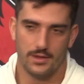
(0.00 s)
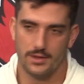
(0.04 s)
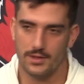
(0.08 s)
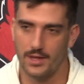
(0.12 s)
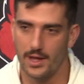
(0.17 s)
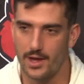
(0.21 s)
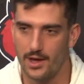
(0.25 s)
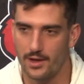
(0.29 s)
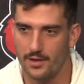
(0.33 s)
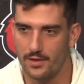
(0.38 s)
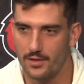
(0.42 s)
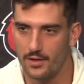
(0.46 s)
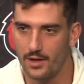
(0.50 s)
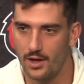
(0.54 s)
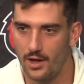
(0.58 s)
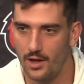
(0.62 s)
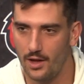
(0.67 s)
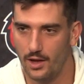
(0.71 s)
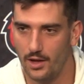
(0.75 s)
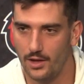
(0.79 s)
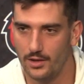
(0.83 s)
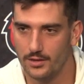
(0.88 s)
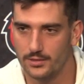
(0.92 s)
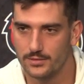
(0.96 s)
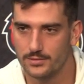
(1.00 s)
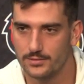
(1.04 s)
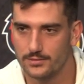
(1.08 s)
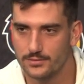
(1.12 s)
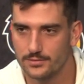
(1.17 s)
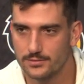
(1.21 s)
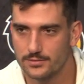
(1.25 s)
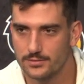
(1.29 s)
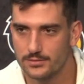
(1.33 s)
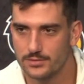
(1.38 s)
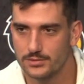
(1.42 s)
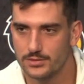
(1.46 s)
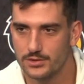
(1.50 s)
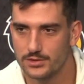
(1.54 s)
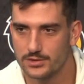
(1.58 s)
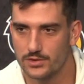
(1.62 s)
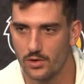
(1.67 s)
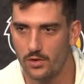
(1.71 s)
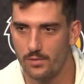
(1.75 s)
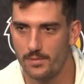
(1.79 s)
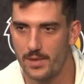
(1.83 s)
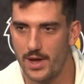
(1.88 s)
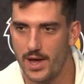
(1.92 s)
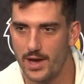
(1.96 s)
Yeah, just
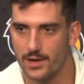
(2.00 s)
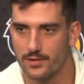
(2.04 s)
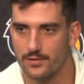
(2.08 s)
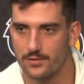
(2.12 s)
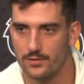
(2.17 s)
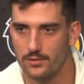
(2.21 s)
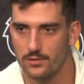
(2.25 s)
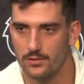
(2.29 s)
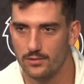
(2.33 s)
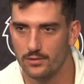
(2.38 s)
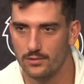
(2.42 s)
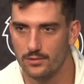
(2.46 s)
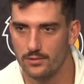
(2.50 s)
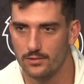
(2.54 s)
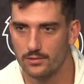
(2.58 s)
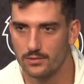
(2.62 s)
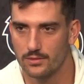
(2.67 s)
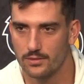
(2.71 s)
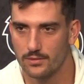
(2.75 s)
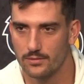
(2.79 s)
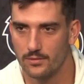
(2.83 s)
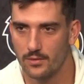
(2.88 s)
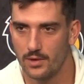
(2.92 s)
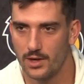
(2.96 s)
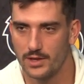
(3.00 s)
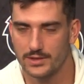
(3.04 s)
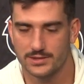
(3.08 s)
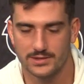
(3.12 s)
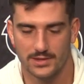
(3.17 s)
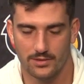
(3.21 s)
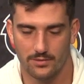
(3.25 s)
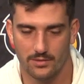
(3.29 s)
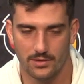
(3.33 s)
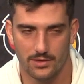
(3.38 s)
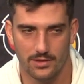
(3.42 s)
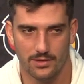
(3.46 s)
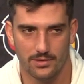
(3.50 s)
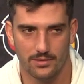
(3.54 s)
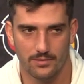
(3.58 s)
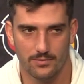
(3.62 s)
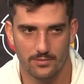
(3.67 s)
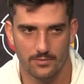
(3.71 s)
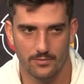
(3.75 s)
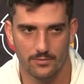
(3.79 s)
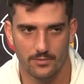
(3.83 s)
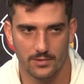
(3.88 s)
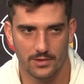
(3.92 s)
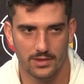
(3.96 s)
going back to what I said
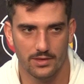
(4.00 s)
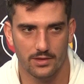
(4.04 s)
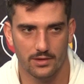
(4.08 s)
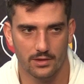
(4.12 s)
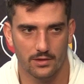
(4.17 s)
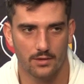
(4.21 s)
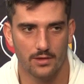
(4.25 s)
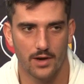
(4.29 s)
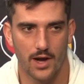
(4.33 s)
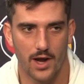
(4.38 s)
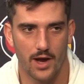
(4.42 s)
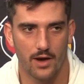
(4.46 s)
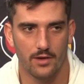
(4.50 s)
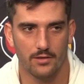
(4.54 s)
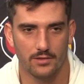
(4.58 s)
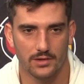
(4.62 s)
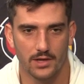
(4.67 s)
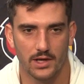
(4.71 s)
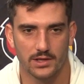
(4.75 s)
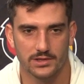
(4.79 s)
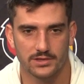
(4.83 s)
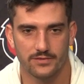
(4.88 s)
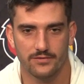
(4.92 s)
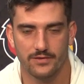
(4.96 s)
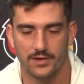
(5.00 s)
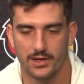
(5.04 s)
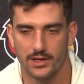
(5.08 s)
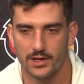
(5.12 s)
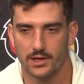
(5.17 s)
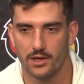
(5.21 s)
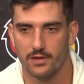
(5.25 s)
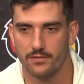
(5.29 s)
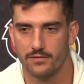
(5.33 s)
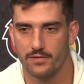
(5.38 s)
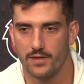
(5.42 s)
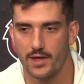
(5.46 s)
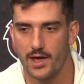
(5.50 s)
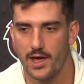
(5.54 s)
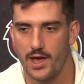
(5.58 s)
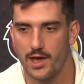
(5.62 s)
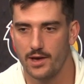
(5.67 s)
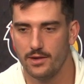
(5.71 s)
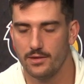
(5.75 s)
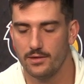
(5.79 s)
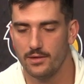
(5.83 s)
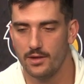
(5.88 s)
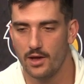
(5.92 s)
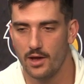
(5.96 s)
with the crowd, us feeding off
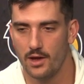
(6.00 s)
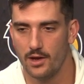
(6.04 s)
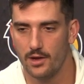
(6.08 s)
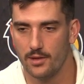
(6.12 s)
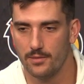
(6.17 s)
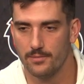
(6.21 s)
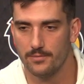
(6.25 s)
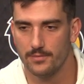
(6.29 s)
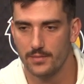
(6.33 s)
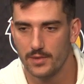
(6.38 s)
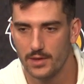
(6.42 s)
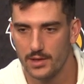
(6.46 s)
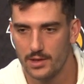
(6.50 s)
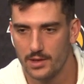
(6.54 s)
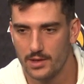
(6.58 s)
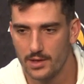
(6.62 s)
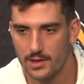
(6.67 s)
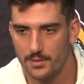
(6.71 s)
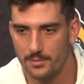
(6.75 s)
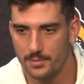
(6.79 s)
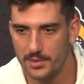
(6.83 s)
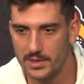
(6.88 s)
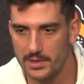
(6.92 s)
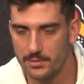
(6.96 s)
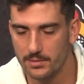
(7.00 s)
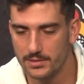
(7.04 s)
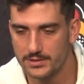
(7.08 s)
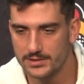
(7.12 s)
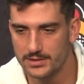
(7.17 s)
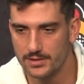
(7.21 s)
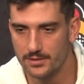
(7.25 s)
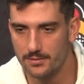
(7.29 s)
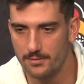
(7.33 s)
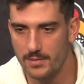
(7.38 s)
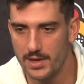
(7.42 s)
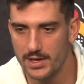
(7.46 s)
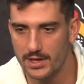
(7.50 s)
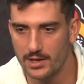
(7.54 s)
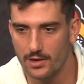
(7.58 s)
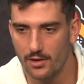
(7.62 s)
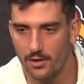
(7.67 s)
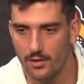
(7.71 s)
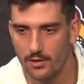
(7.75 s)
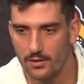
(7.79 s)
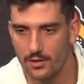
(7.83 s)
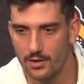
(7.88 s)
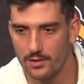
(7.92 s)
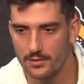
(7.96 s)
that, being able to make it
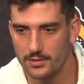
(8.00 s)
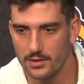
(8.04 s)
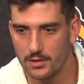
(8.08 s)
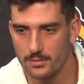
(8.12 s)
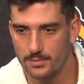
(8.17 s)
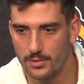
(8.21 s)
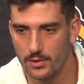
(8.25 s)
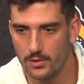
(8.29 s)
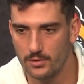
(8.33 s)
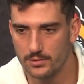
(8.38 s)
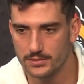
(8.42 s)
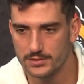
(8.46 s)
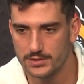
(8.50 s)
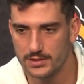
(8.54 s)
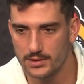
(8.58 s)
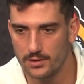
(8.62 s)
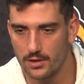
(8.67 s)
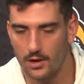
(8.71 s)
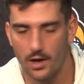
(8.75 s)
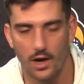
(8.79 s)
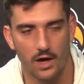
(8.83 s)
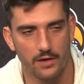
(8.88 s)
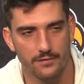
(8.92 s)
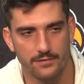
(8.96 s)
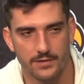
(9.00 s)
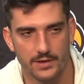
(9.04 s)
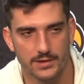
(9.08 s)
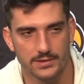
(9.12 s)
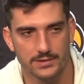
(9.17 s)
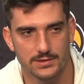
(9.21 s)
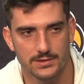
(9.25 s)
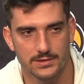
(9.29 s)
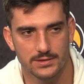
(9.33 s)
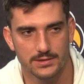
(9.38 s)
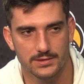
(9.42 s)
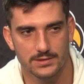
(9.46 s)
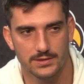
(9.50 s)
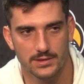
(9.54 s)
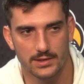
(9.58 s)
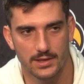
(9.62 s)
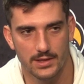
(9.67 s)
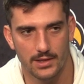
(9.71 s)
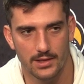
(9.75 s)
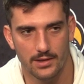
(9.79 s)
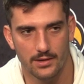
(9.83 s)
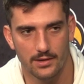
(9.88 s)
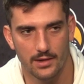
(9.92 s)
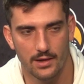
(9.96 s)
hard on the opposing offenses and
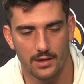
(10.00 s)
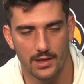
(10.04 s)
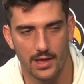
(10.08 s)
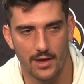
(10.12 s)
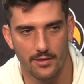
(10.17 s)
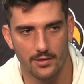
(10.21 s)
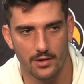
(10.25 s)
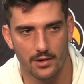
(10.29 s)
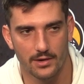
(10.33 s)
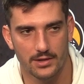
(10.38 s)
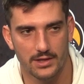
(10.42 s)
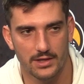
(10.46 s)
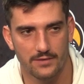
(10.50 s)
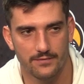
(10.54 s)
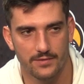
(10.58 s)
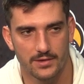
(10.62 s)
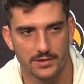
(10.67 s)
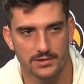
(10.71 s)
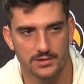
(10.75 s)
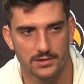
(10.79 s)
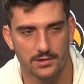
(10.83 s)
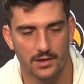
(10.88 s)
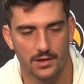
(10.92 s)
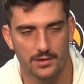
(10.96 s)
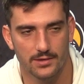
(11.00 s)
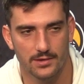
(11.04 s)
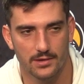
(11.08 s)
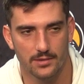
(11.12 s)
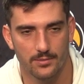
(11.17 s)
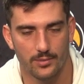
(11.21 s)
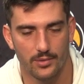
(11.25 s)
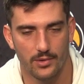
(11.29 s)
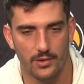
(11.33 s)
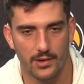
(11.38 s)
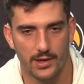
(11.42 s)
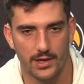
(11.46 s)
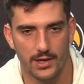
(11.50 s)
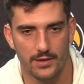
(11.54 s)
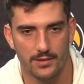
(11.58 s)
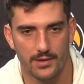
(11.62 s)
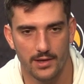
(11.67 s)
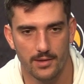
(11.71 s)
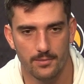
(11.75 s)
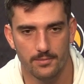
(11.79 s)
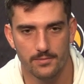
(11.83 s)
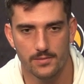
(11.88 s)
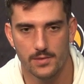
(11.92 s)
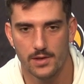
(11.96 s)
then allowing our defense to go out there and play and
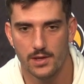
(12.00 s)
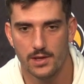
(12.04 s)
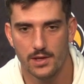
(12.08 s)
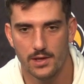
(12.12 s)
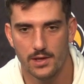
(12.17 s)
them